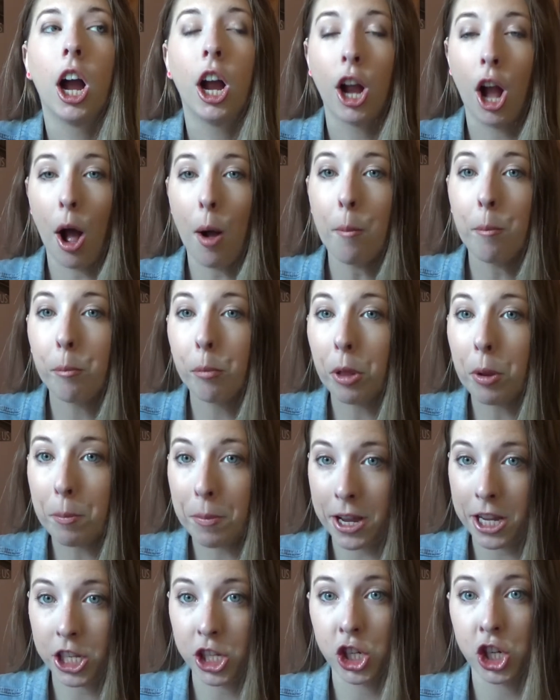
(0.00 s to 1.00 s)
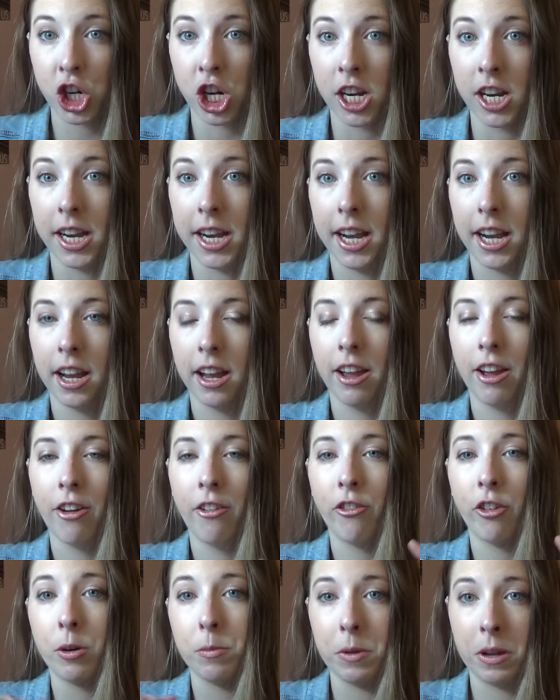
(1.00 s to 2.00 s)
complimentary
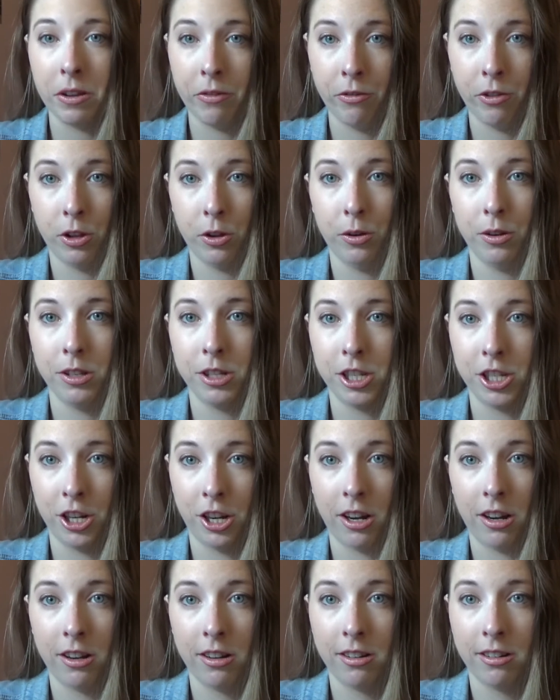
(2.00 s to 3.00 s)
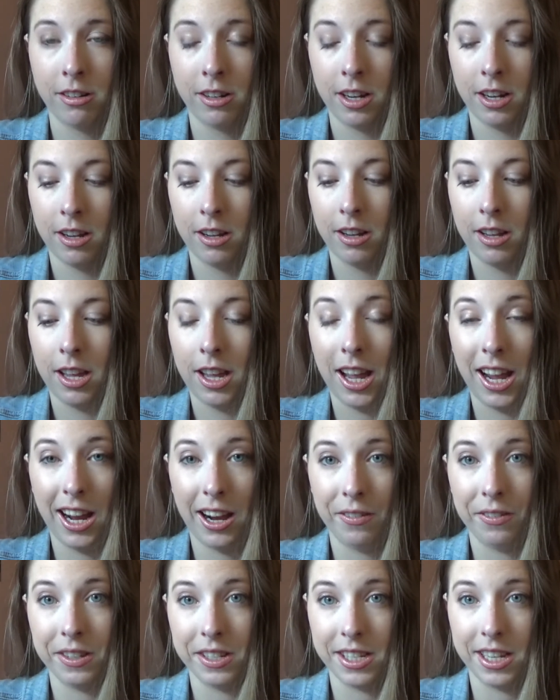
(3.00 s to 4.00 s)
from Influencer.
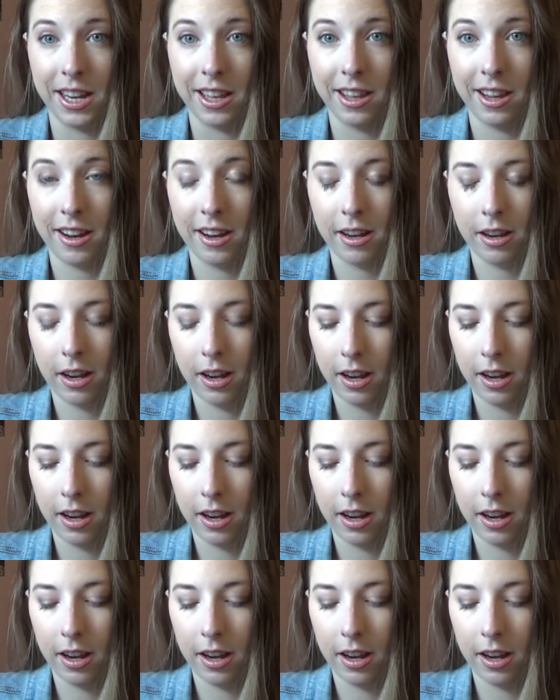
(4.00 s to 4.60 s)
Have to say that.